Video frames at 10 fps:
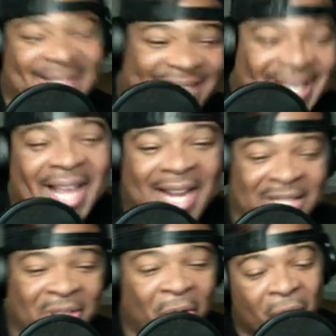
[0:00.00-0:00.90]
the
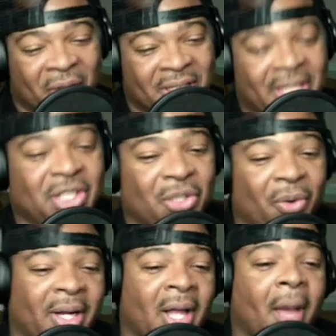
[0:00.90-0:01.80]
whole reason he
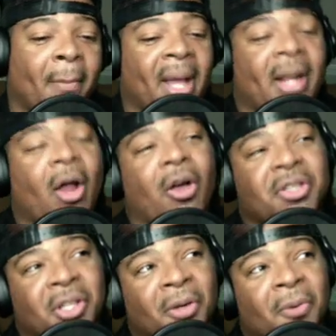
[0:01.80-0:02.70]
joined. But
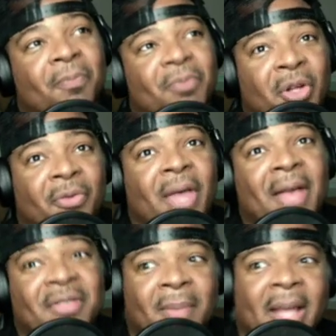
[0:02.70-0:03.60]
also, if you have
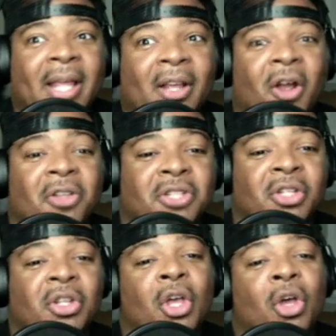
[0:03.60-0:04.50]
somebody like Carlton
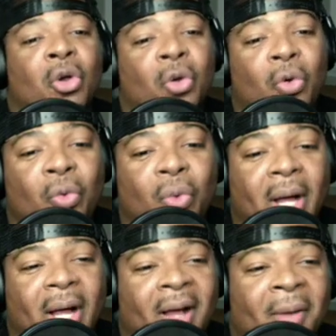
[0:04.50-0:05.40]
who
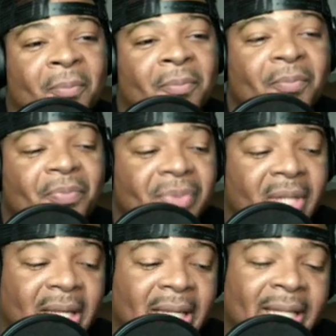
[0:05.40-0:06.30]

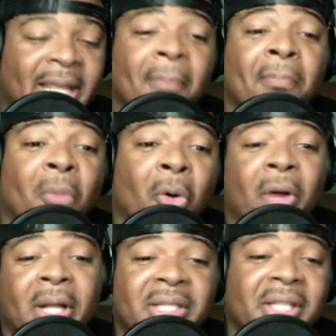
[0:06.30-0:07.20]
can get more
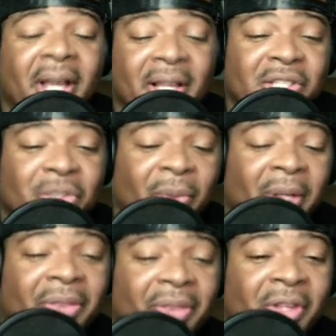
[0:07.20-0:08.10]
in touch
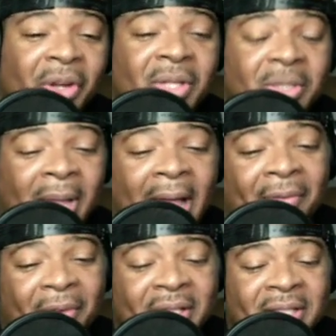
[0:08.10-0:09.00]
with, his black
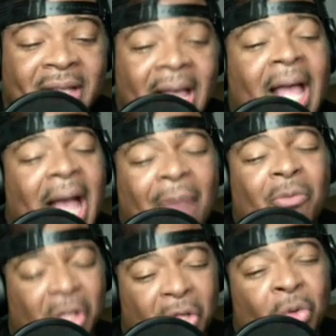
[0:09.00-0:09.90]
friends, I'm
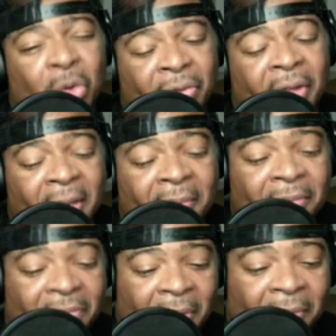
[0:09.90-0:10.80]
really rooting for him
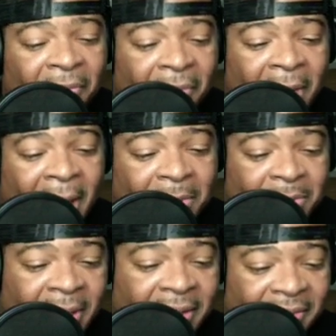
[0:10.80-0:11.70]
from that
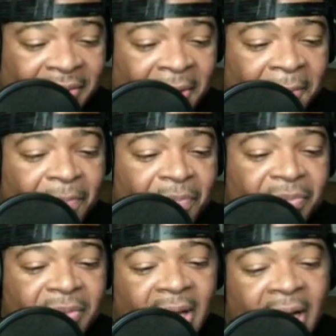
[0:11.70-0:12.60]
perspective. So
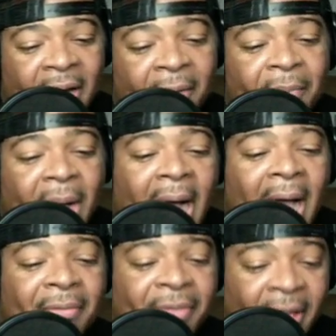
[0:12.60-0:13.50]
Aunt
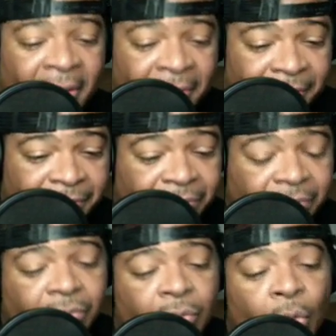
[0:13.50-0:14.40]
Viv,
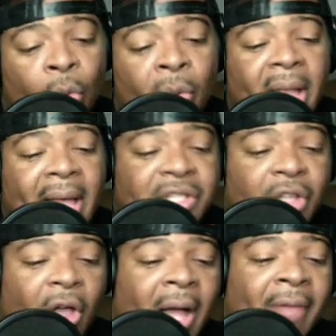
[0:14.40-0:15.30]
when we last
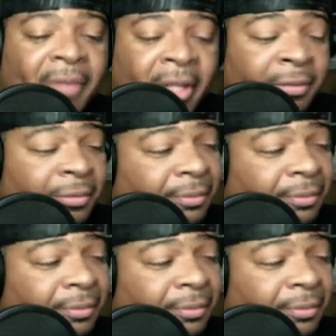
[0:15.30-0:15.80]
saw Aunt Viv,